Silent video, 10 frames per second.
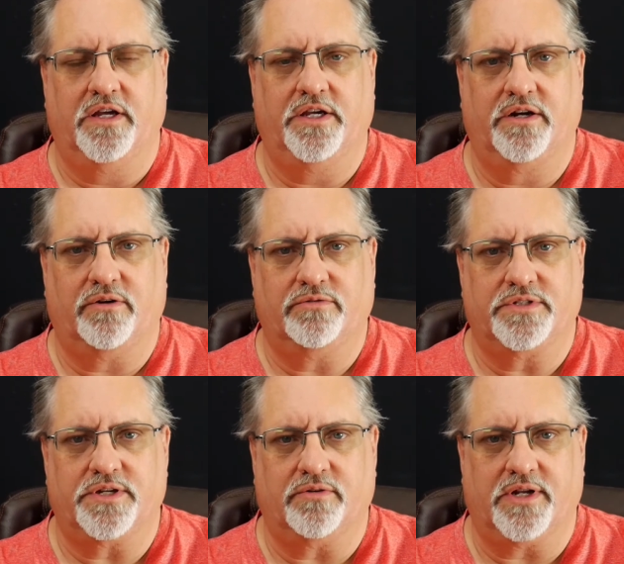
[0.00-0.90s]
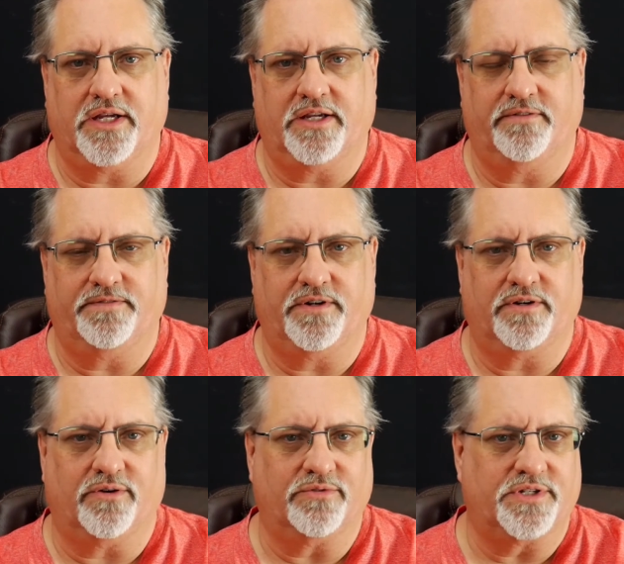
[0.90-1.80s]
You know, so like if you're
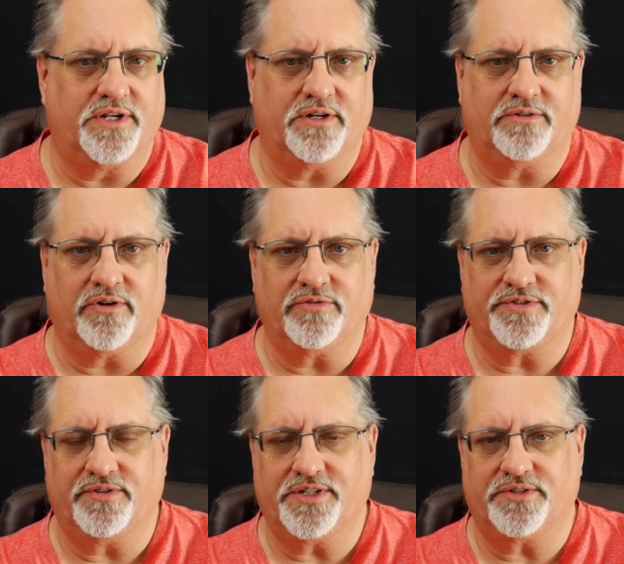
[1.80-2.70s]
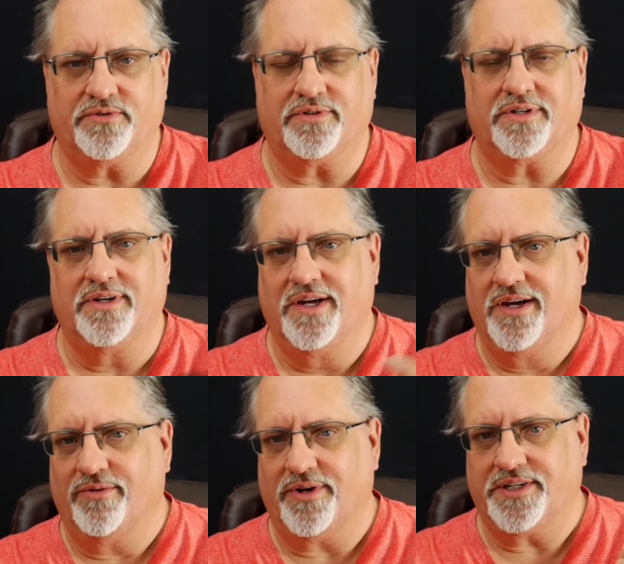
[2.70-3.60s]
going to the grocery store,
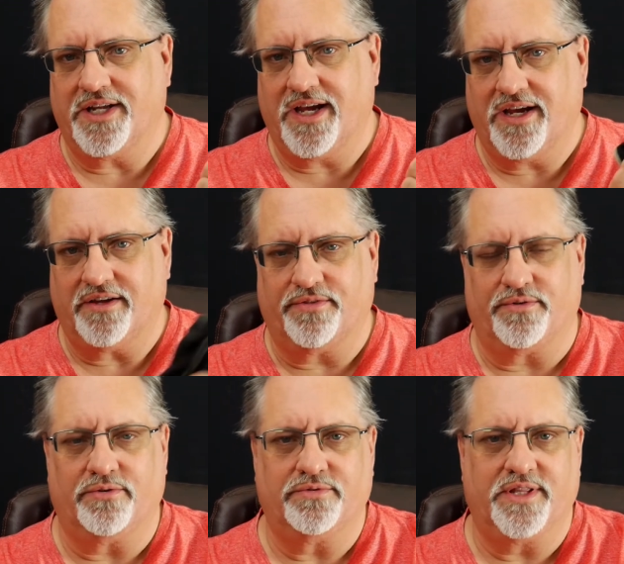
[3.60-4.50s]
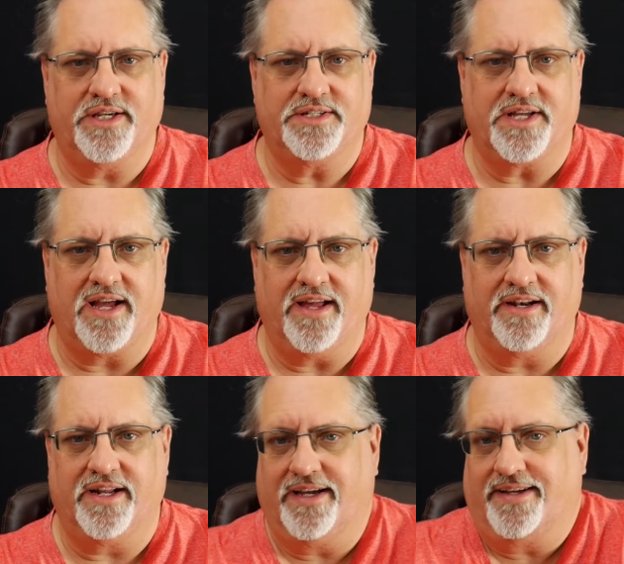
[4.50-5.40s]
what the heck, throw these
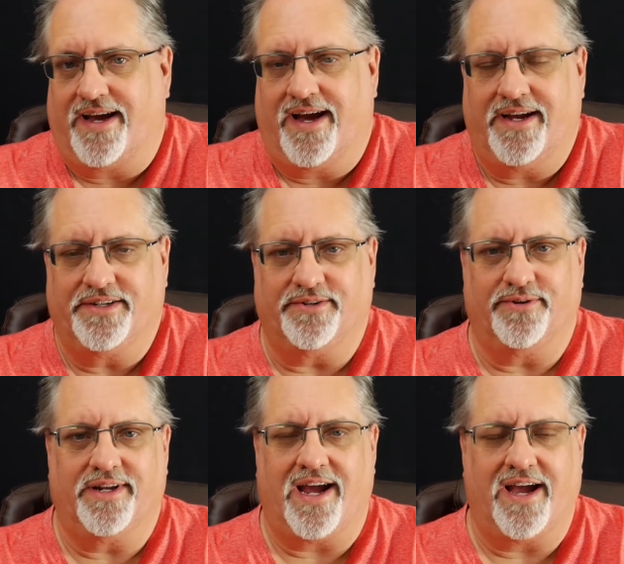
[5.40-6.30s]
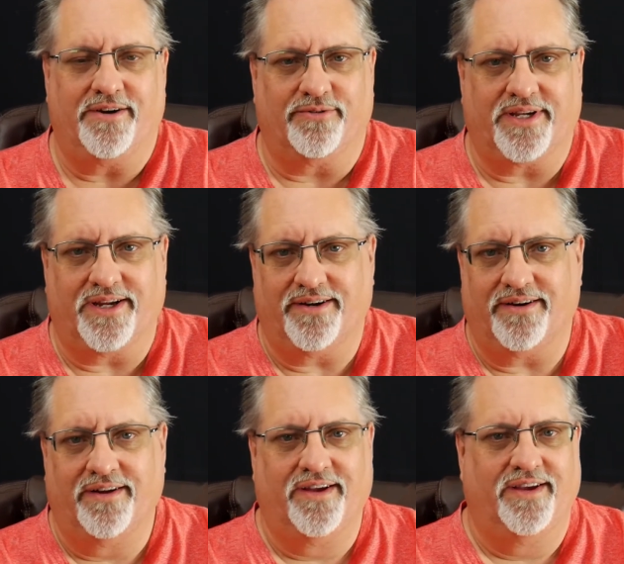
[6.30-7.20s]
on. I do it. I don't care.